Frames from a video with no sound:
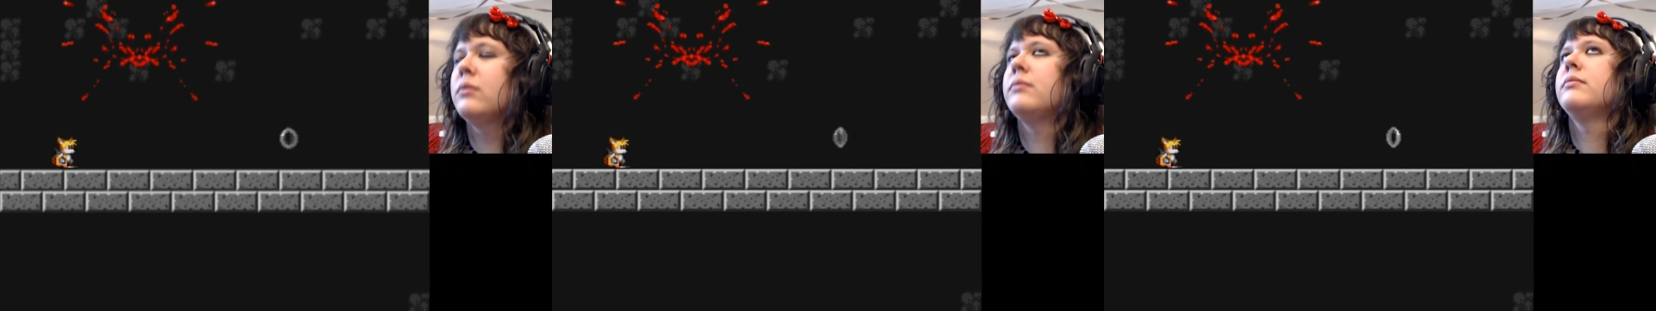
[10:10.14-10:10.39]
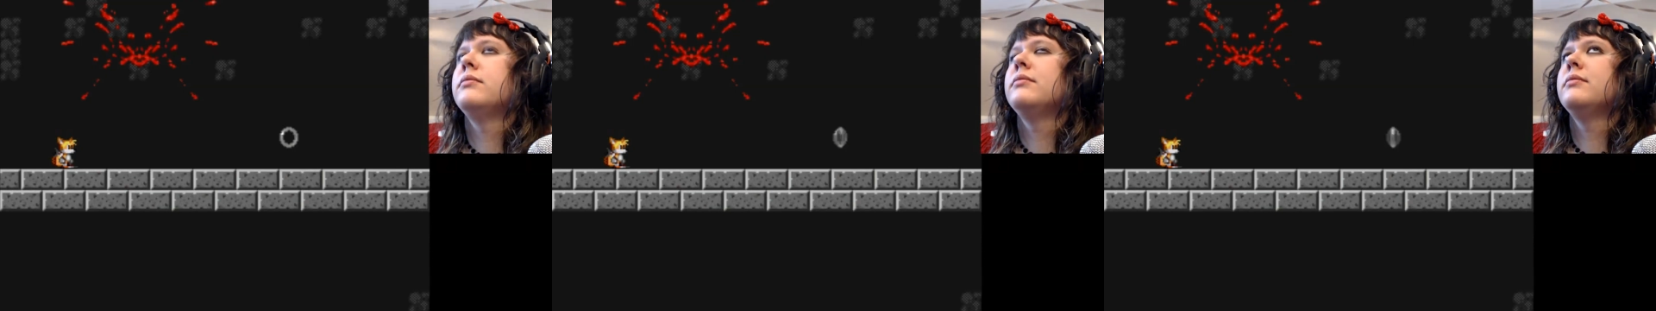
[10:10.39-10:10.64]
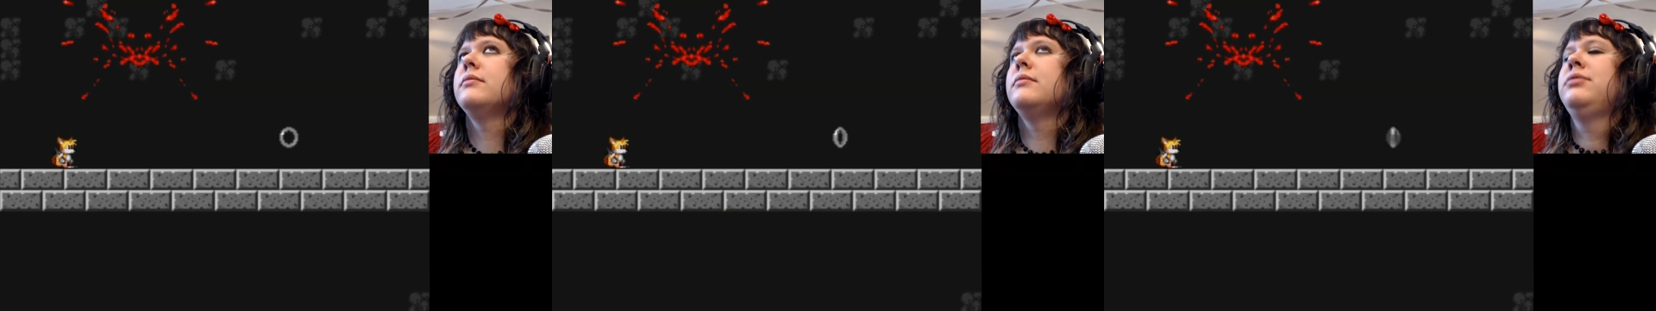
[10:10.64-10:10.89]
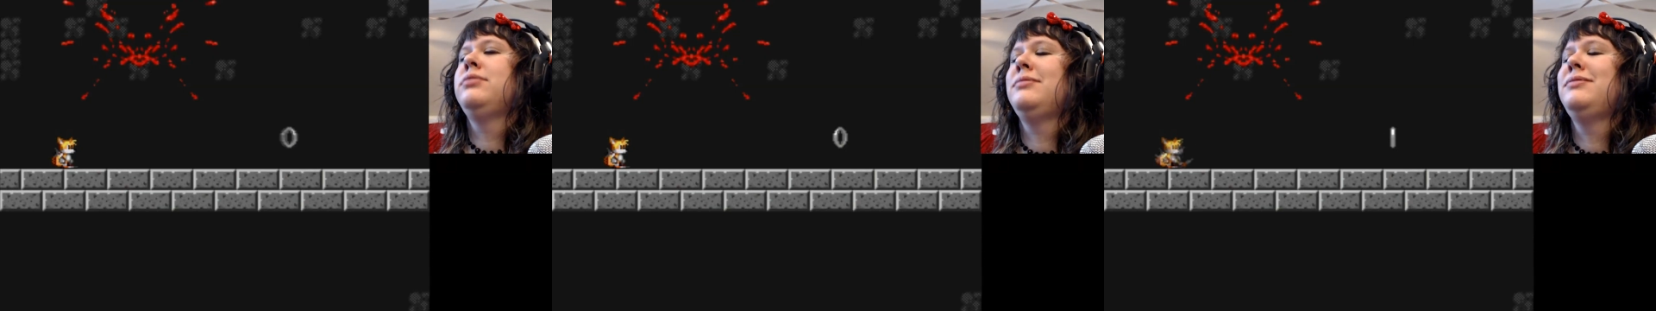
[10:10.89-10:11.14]

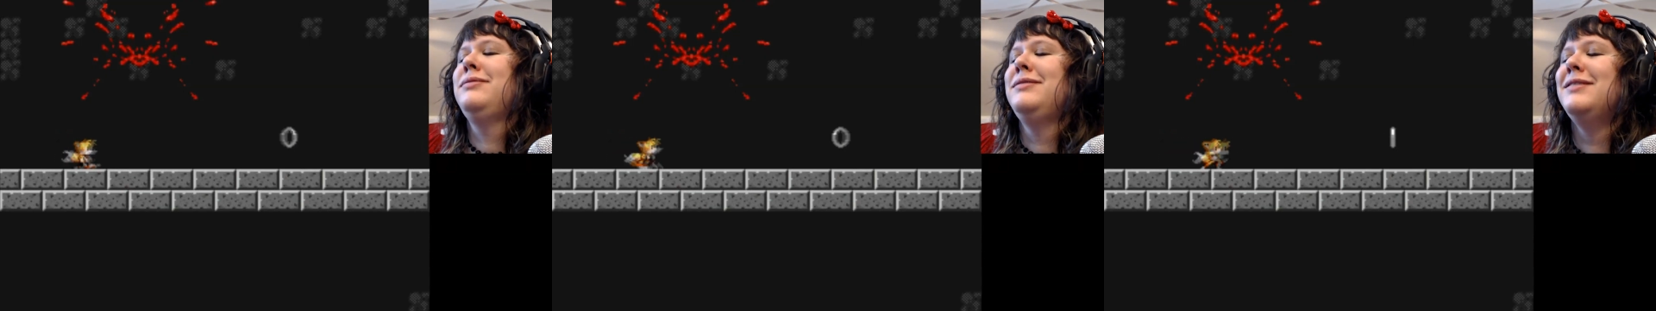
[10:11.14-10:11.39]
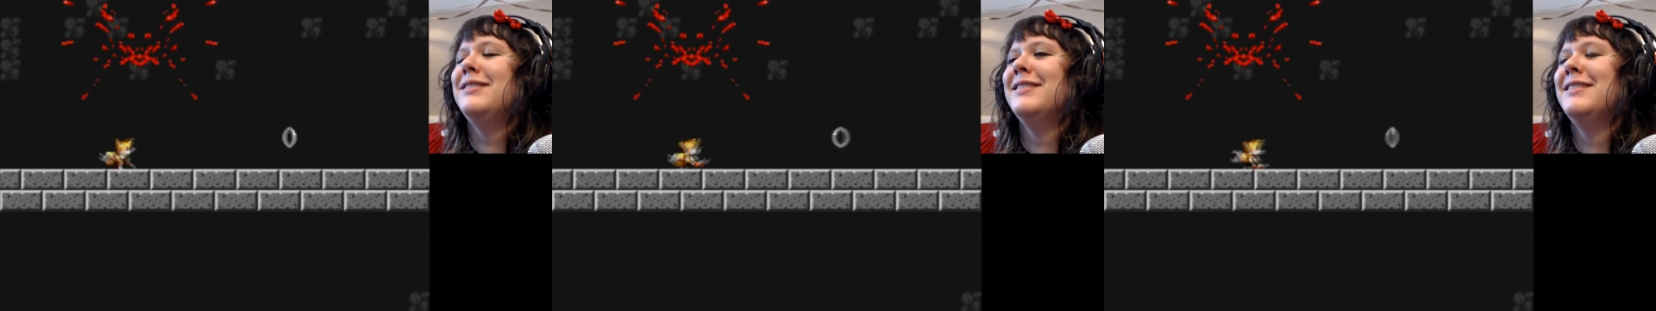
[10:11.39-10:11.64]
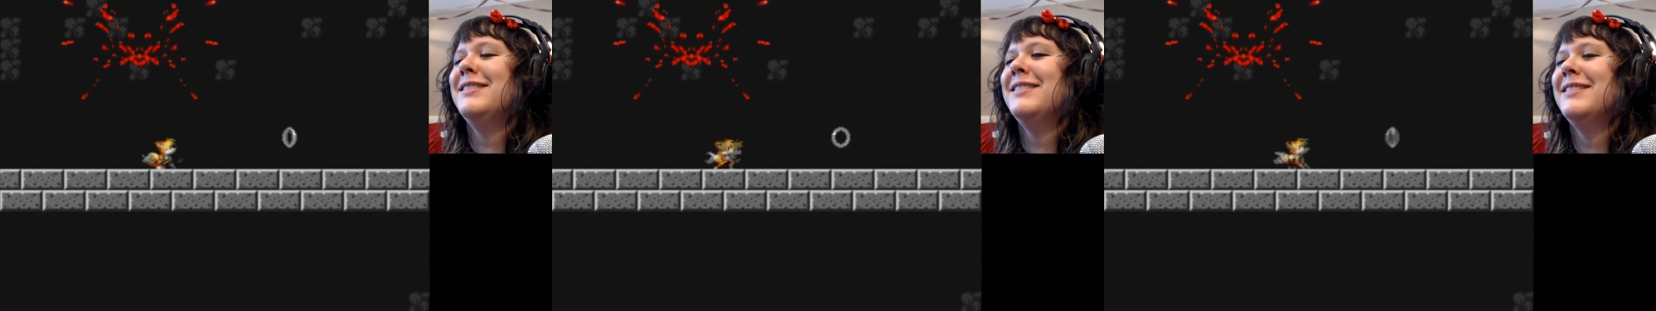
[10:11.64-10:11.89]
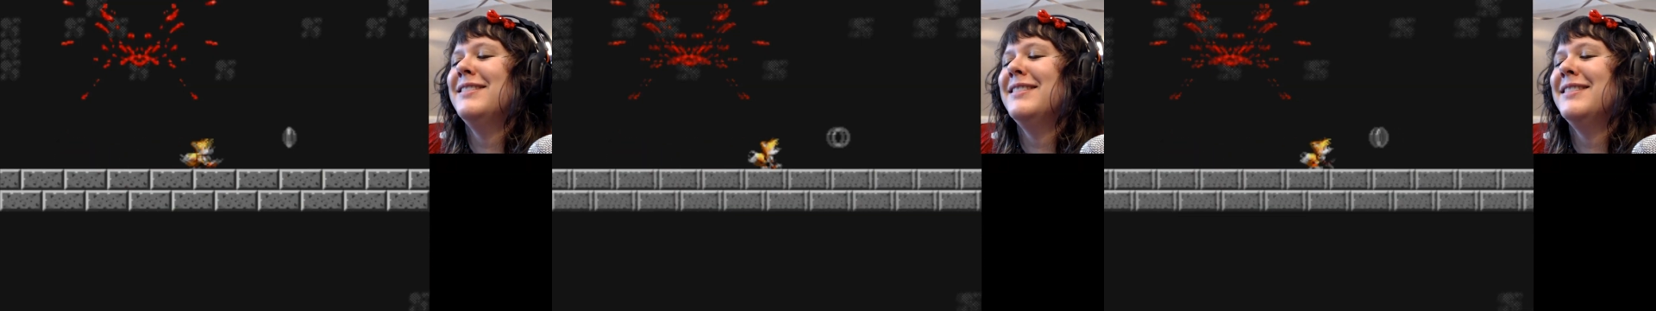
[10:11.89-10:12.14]

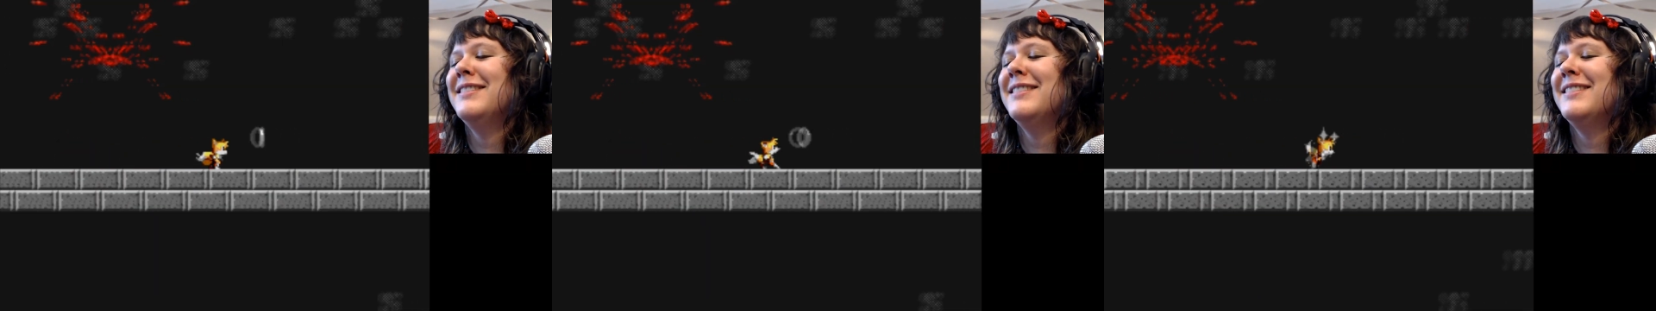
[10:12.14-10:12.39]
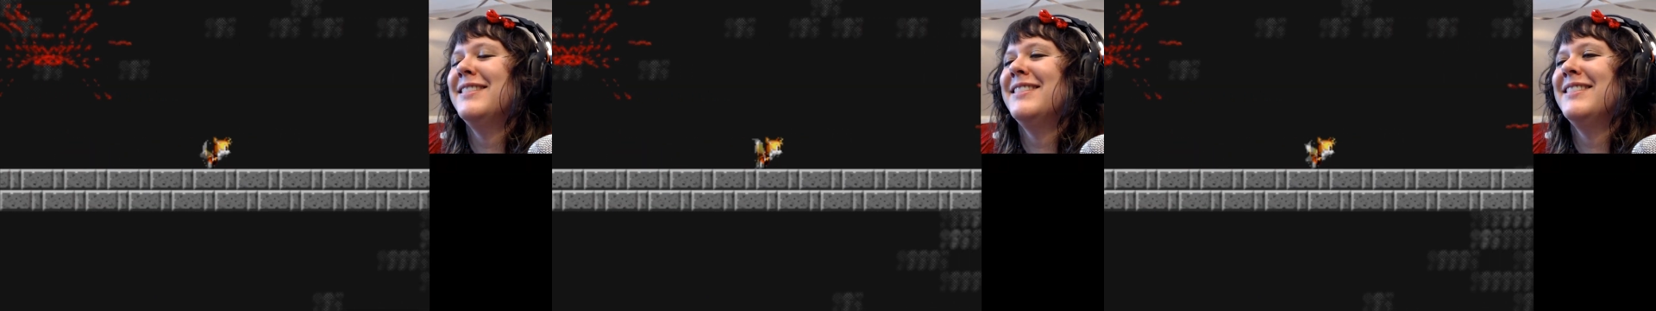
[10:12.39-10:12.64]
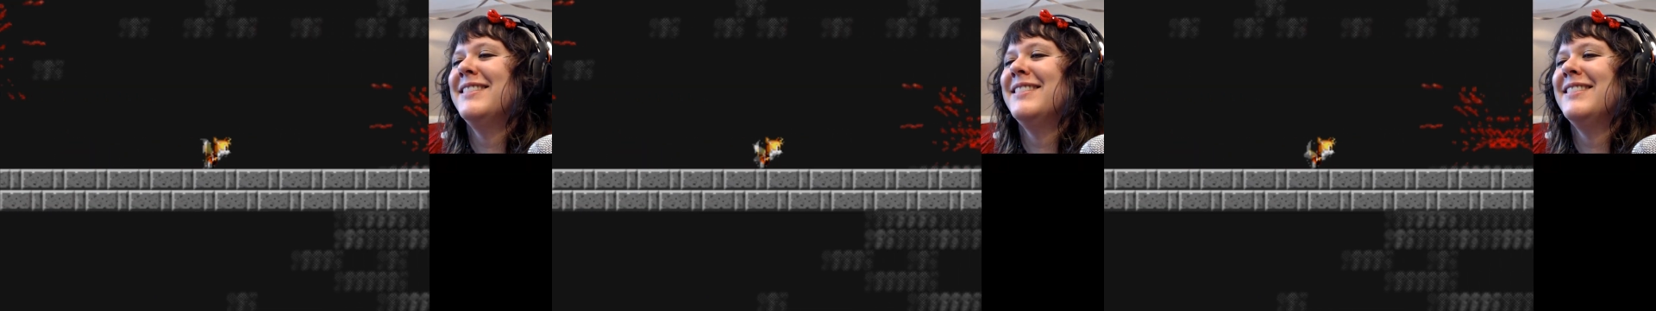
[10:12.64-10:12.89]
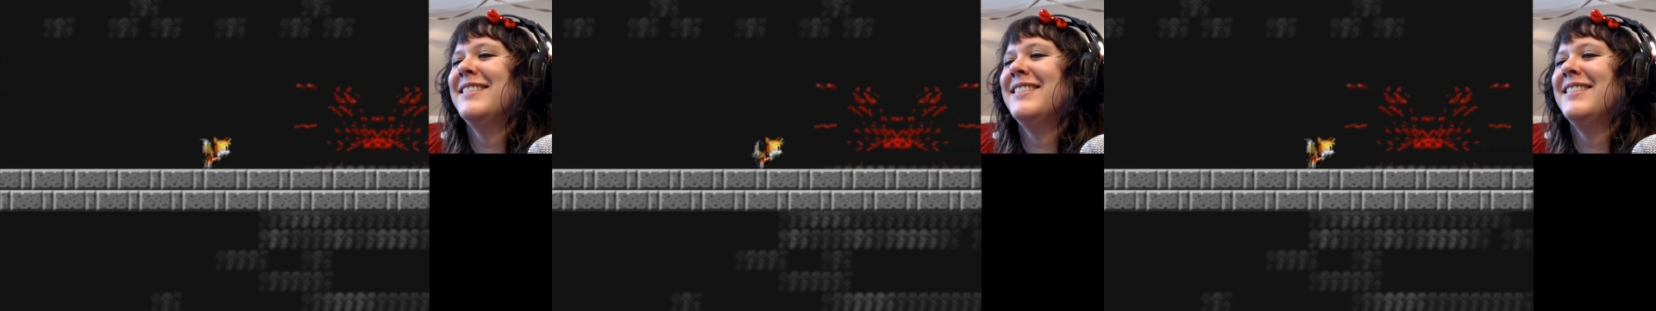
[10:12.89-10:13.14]

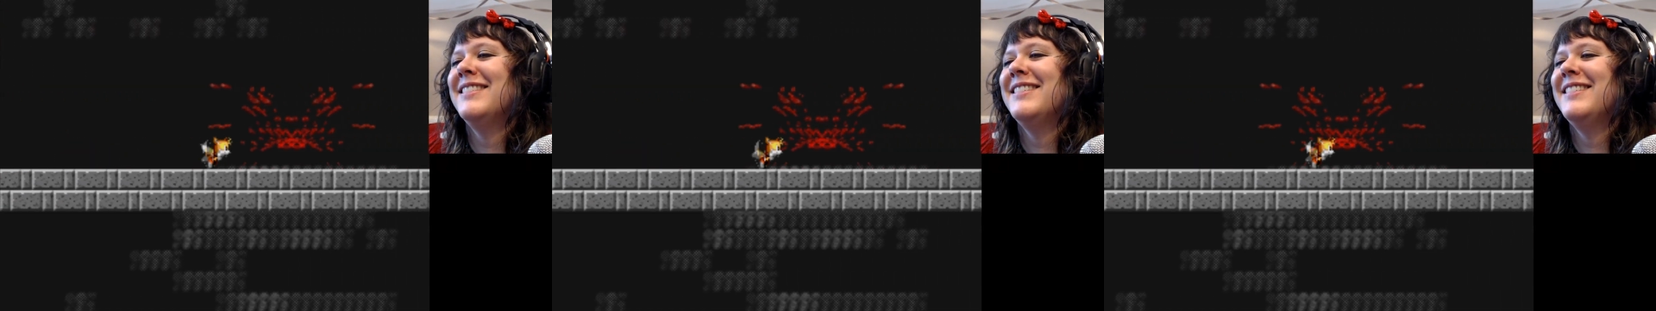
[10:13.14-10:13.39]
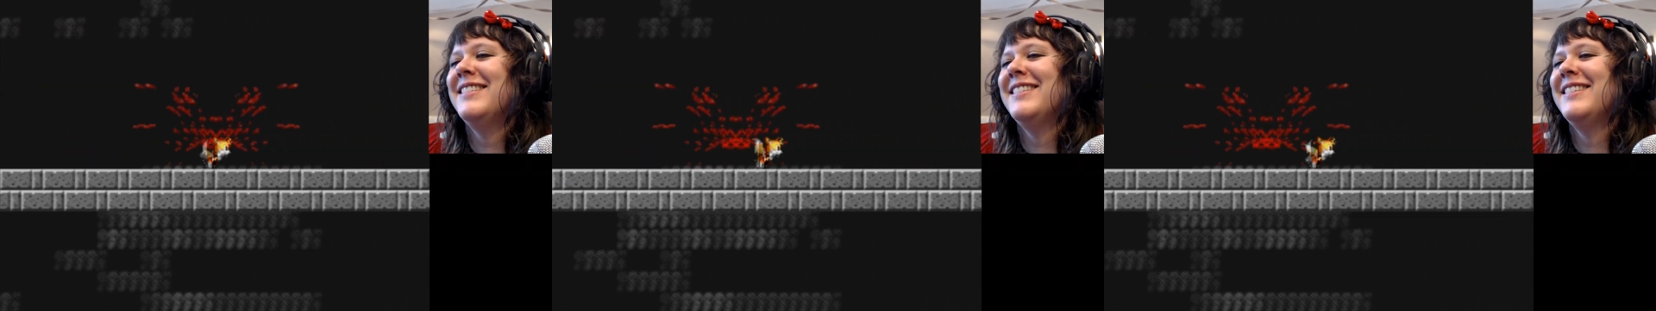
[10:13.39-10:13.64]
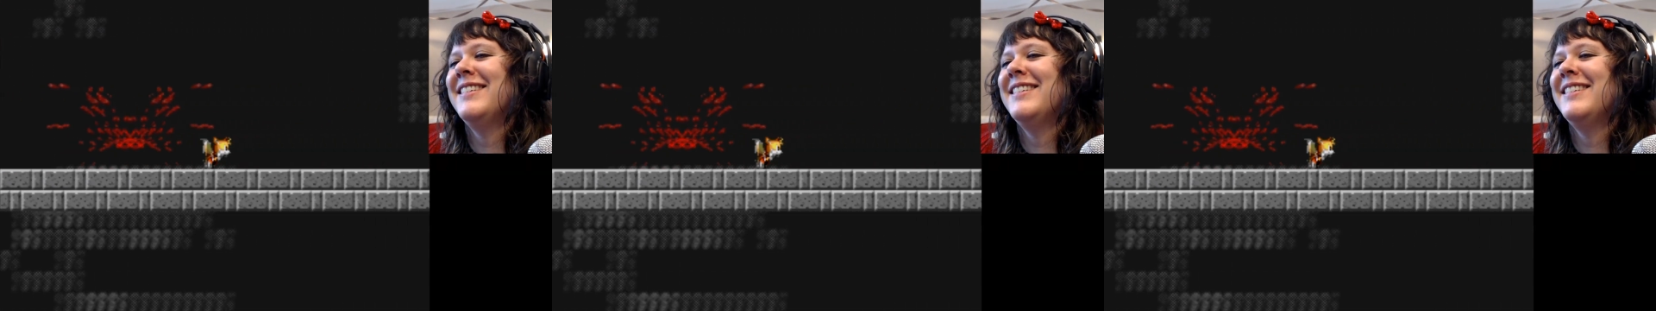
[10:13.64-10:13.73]
(silence)